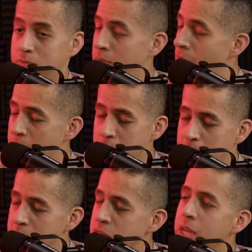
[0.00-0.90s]
How much
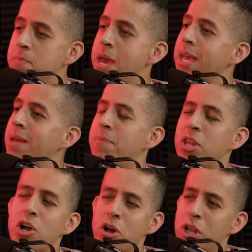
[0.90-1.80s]
money she can make, and but
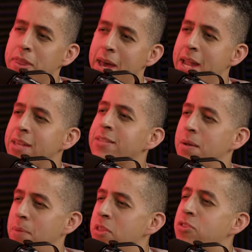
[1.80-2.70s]
not only that, it's
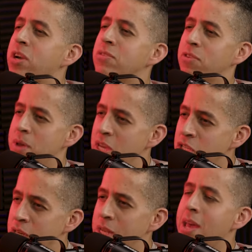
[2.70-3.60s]
about the
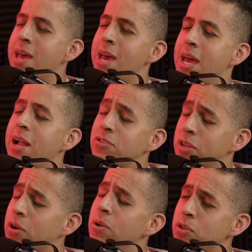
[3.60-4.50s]
transformation and also the
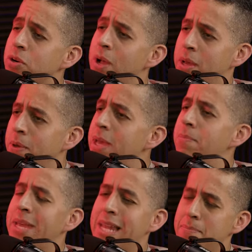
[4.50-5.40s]
culture, like
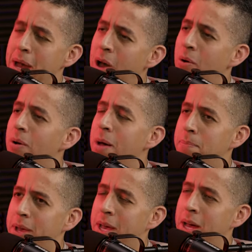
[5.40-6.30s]
being about
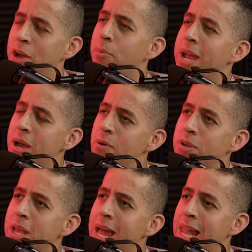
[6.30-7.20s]
around
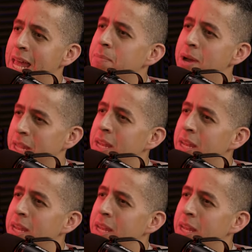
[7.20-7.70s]
like-minded